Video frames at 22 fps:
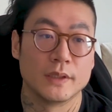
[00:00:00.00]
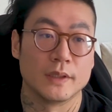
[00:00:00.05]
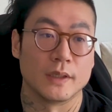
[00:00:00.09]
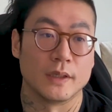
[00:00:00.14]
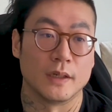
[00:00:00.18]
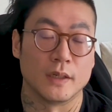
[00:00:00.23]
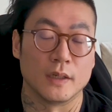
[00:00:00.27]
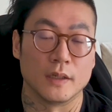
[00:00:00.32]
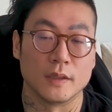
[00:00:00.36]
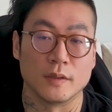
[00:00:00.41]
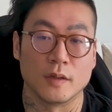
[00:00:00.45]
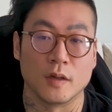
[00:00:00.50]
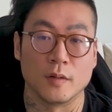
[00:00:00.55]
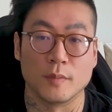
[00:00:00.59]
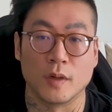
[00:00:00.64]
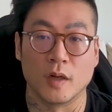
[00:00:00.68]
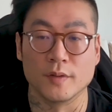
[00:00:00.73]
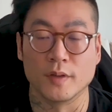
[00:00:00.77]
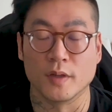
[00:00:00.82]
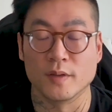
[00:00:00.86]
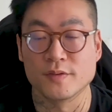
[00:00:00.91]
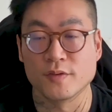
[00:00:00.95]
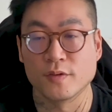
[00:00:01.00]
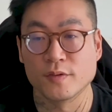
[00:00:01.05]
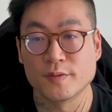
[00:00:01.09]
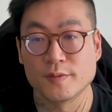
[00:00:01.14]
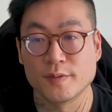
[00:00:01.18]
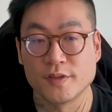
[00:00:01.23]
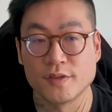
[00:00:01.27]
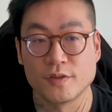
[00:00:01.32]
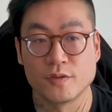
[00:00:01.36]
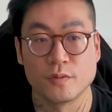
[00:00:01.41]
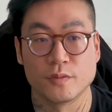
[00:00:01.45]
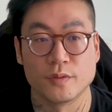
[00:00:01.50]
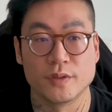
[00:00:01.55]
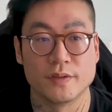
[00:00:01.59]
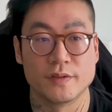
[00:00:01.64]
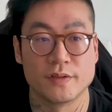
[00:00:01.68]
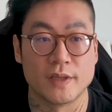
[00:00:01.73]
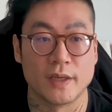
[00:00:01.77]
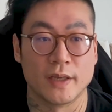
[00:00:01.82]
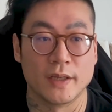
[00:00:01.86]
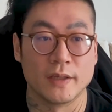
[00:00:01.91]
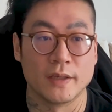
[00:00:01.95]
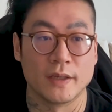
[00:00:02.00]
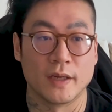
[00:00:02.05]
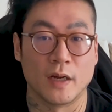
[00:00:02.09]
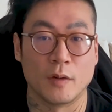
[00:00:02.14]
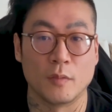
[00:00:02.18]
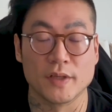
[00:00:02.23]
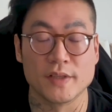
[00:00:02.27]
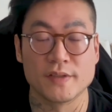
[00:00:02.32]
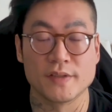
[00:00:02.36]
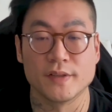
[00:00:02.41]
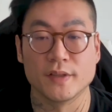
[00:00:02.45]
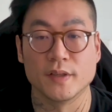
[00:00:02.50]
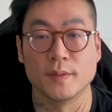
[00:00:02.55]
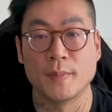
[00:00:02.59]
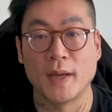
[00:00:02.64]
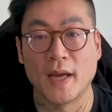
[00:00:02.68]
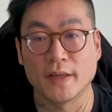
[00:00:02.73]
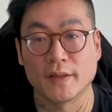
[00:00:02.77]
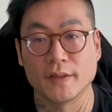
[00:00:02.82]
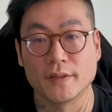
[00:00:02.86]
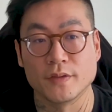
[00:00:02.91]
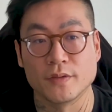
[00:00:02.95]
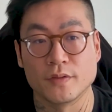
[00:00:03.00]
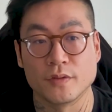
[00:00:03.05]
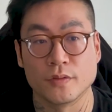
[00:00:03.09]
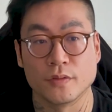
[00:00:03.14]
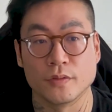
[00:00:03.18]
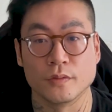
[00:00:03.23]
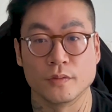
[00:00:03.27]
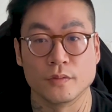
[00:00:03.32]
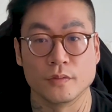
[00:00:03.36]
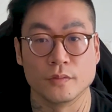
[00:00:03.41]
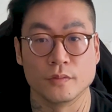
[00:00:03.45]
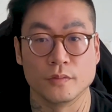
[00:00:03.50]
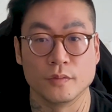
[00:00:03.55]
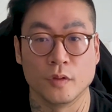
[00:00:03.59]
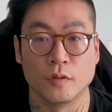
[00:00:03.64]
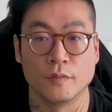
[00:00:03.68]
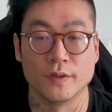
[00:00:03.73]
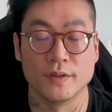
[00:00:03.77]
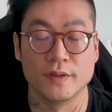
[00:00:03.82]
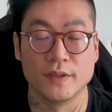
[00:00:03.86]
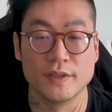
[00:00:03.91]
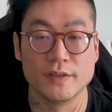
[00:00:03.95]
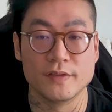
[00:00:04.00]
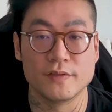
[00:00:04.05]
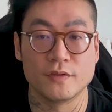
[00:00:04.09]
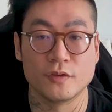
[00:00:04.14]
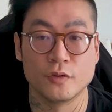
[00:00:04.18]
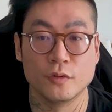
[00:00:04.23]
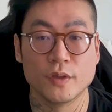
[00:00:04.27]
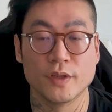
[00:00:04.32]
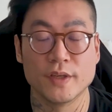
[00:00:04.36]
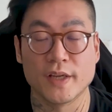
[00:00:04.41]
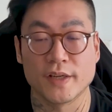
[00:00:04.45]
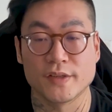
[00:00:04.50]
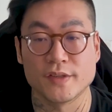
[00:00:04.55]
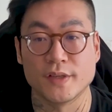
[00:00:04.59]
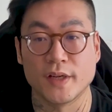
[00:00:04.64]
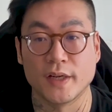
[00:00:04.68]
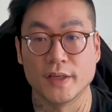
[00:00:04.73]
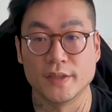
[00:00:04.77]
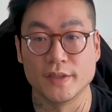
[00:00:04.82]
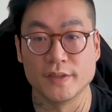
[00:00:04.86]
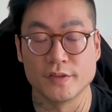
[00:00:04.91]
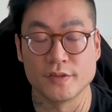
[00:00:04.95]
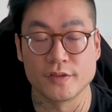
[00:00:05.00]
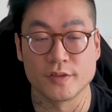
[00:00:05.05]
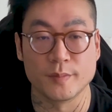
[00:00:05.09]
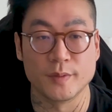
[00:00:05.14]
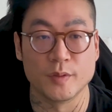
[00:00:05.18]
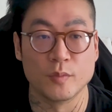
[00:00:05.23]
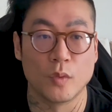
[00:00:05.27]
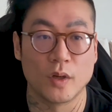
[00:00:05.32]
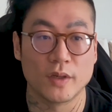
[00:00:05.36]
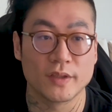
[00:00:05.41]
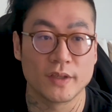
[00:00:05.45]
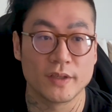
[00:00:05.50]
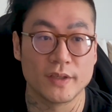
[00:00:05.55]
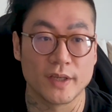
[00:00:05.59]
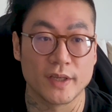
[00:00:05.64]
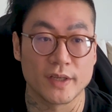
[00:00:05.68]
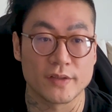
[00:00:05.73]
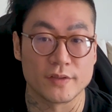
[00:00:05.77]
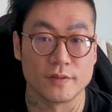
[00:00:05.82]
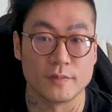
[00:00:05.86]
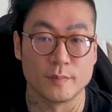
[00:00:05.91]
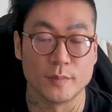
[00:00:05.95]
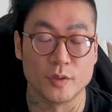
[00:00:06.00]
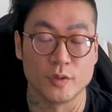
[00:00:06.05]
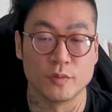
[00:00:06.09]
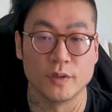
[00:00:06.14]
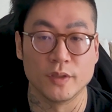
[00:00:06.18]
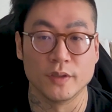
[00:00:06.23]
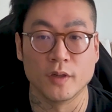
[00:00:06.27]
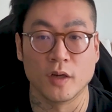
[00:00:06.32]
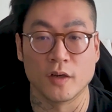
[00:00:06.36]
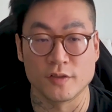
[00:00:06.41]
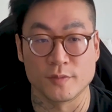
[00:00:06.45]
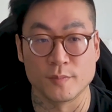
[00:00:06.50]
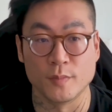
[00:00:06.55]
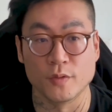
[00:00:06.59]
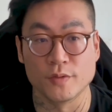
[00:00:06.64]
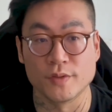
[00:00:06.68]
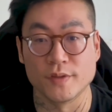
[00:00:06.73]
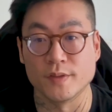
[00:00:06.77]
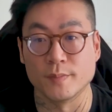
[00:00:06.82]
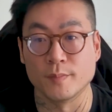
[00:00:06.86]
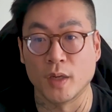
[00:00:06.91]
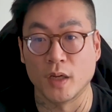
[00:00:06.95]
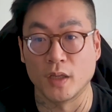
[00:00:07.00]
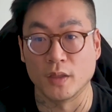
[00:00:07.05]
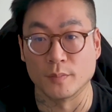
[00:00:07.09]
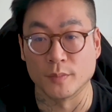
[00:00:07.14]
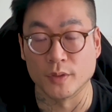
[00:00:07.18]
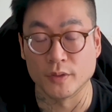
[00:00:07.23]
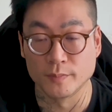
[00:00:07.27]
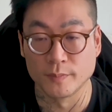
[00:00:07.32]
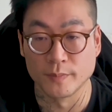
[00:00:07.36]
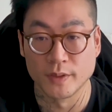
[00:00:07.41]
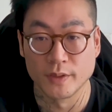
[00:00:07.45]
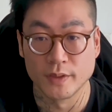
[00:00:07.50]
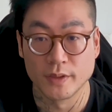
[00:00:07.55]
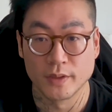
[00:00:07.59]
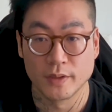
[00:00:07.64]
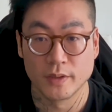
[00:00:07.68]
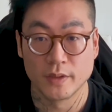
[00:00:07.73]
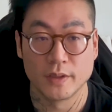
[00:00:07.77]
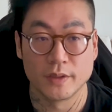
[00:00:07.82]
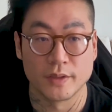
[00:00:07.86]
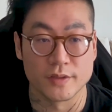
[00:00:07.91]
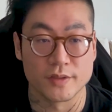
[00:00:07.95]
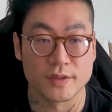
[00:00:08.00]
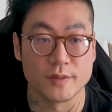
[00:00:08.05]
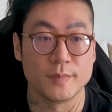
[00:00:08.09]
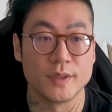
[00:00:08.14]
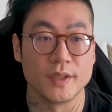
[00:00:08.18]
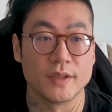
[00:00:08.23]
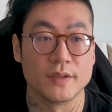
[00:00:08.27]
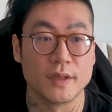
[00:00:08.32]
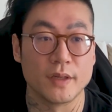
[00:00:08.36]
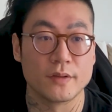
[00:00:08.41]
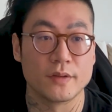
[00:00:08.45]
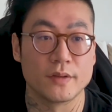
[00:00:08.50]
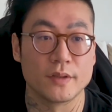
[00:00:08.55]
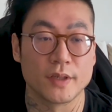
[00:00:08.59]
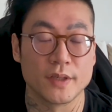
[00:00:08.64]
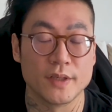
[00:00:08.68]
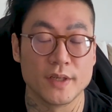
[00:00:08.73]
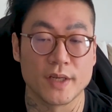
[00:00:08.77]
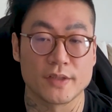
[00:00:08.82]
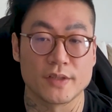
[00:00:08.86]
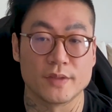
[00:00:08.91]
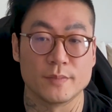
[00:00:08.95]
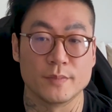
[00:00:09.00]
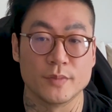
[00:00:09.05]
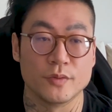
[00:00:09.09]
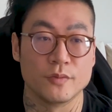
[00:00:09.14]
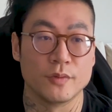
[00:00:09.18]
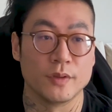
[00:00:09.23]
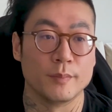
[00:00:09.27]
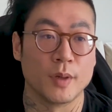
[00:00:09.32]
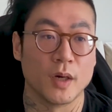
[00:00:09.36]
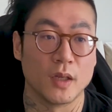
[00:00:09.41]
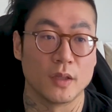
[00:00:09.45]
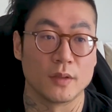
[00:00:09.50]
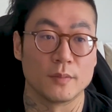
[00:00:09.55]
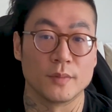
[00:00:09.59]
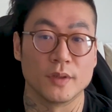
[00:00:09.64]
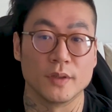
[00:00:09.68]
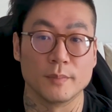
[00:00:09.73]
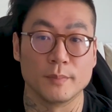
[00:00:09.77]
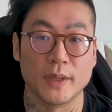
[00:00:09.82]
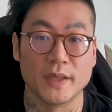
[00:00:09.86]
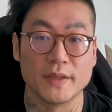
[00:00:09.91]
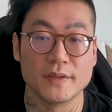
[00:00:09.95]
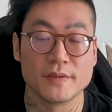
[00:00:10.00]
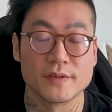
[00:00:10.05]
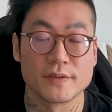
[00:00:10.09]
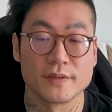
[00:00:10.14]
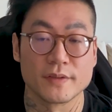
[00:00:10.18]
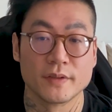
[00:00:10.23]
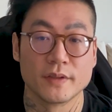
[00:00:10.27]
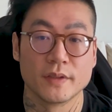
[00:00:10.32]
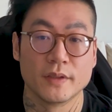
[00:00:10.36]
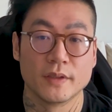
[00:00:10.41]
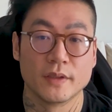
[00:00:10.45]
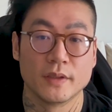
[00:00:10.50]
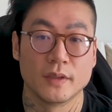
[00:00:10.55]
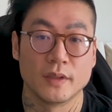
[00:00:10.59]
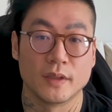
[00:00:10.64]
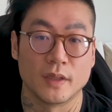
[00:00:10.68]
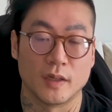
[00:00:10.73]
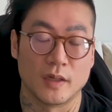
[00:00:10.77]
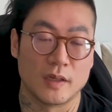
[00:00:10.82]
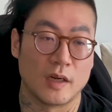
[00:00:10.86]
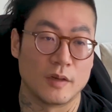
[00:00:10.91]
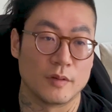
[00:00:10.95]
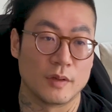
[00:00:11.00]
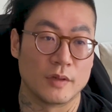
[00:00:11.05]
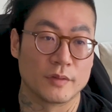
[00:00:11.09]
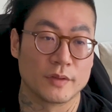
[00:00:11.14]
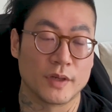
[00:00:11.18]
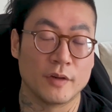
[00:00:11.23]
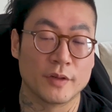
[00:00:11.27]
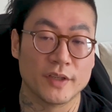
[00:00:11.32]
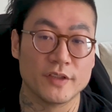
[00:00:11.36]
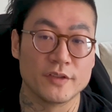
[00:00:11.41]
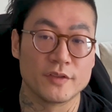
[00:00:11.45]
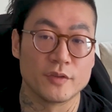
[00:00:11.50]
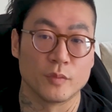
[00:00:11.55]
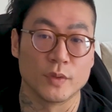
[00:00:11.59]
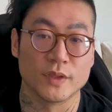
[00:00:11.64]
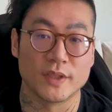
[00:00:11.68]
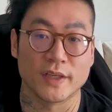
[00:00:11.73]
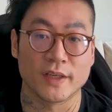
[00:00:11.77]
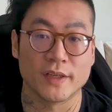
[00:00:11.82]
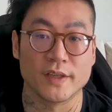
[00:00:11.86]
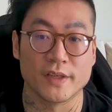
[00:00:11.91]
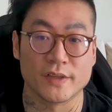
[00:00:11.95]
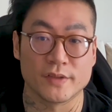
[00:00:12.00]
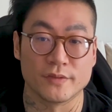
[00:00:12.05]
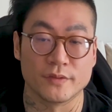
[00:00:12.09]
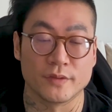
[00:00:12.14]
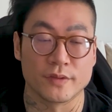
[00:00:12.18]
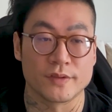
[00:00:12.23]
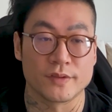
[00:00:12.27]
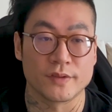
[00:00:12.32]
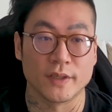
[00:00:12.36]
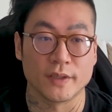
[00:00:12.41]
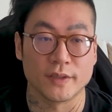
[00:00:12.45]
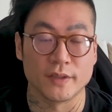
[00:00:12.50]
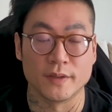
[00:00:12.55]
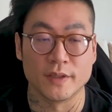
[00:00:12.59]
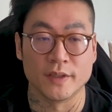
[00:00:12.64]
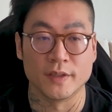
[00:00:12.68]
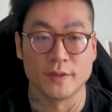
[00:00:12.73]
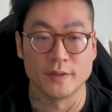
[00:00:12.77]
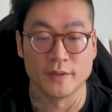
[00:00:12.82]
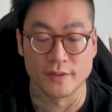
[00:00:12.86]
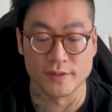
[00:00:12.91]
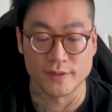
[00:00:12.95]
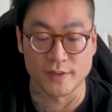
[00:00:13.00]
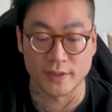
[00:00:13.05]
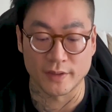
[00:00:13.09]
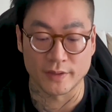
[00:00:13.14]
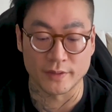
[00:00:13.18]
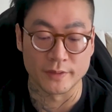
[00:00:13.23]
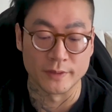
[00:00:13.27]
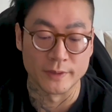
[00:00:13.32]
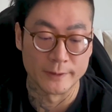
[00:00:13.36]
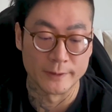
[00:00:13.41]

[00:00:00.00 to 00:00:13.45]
On Osmosis, you would say, I want to send a packet over these two connection IDs. There's going to be one connection between Osmosis and Polymer. There's going to be another connection between Polymer and Base. I'll get into what that connection looks like in a second.